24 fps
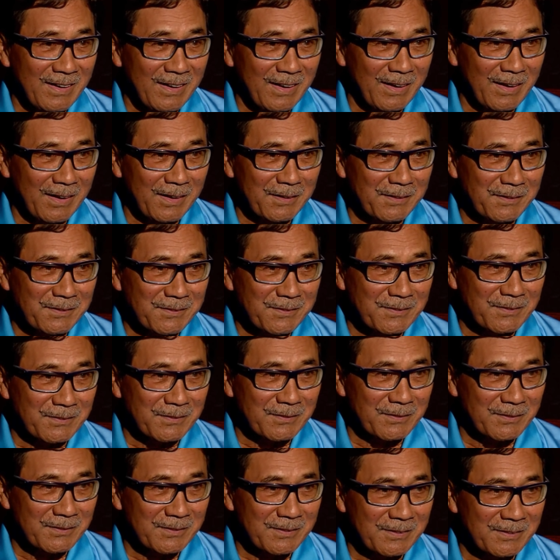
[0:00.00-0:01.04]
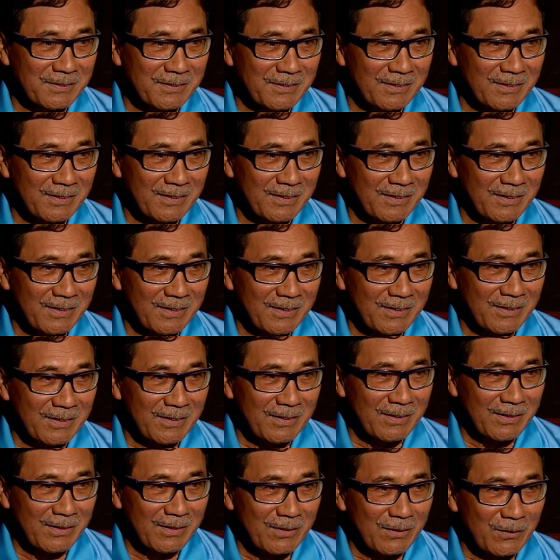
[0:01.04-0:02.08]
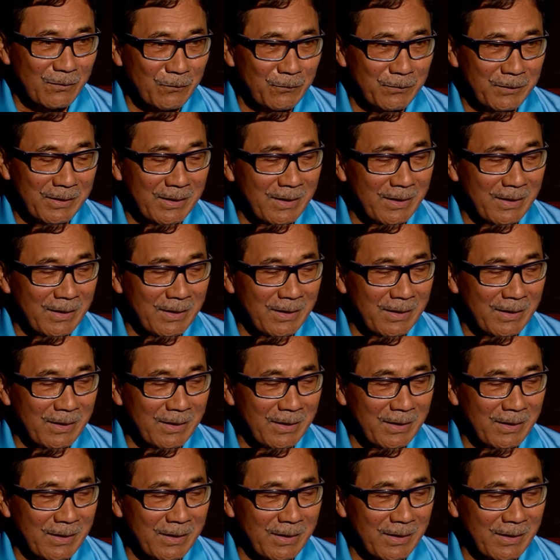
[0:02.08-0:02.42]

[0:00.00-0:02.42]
And we